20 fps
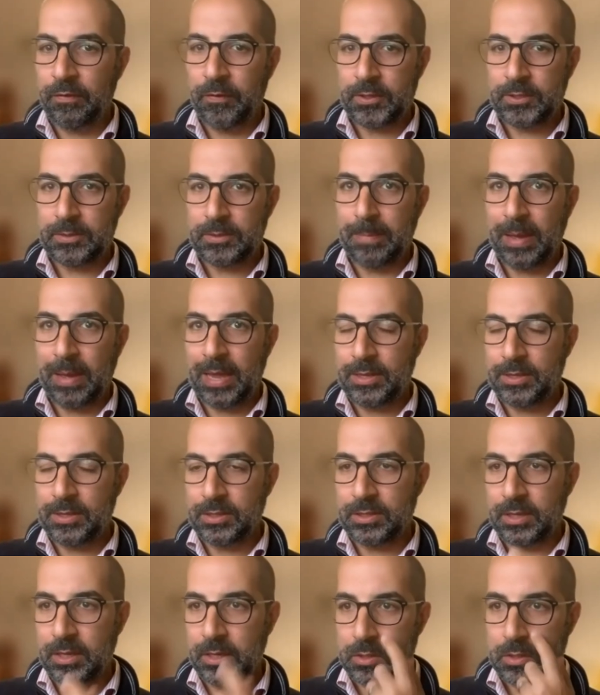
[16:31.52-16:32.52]
us
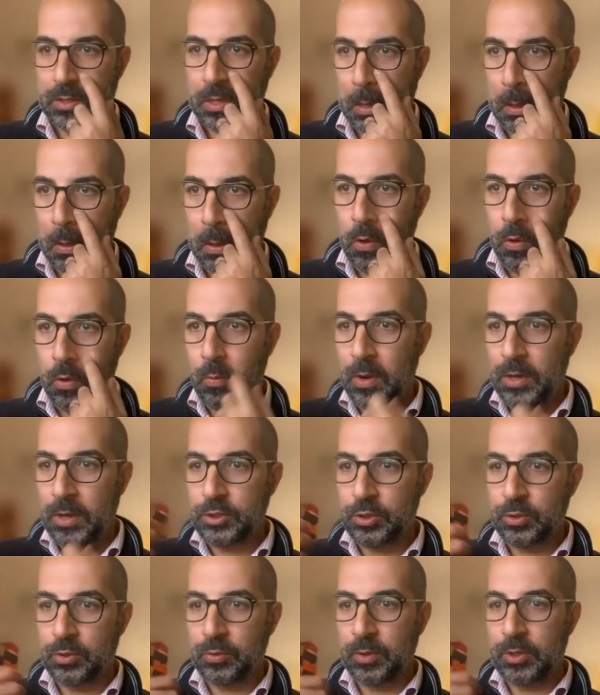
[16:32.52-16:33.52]
balances what
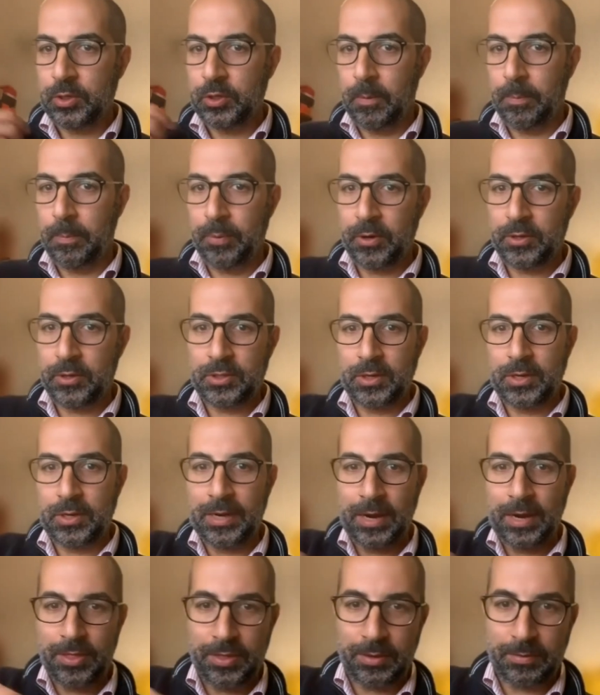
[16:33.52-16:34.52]
you do in your personal, and
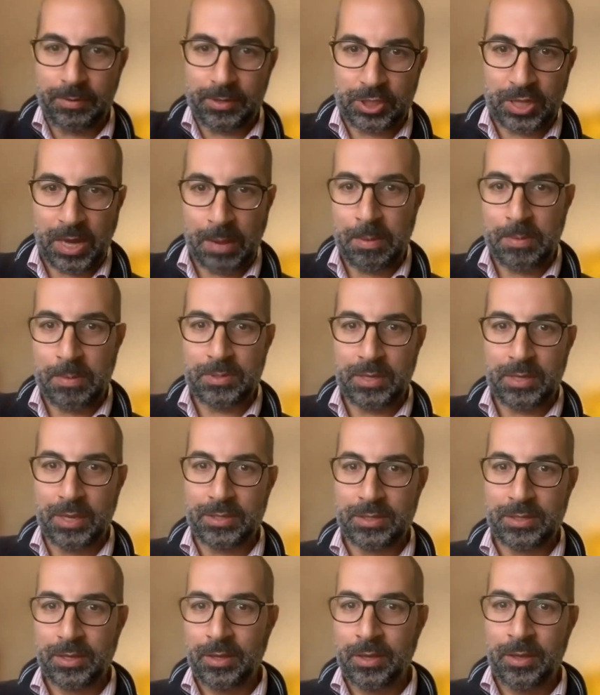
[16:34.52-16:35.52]
I think what Shamim
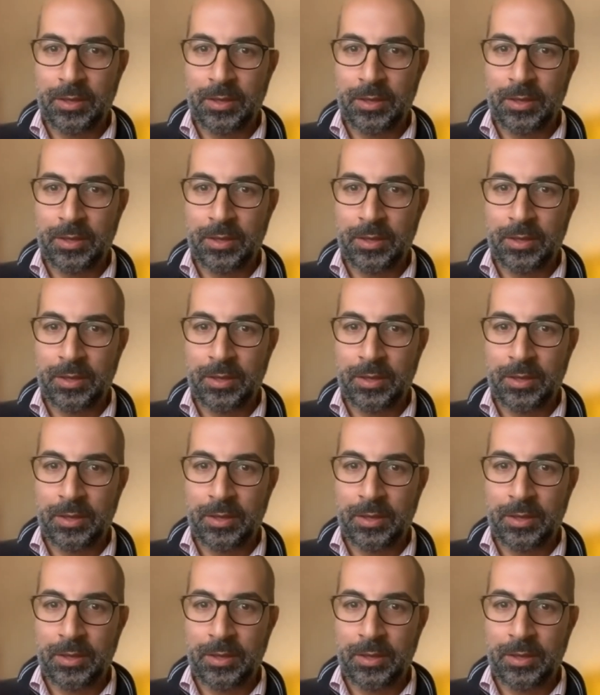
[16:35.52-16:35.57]
says,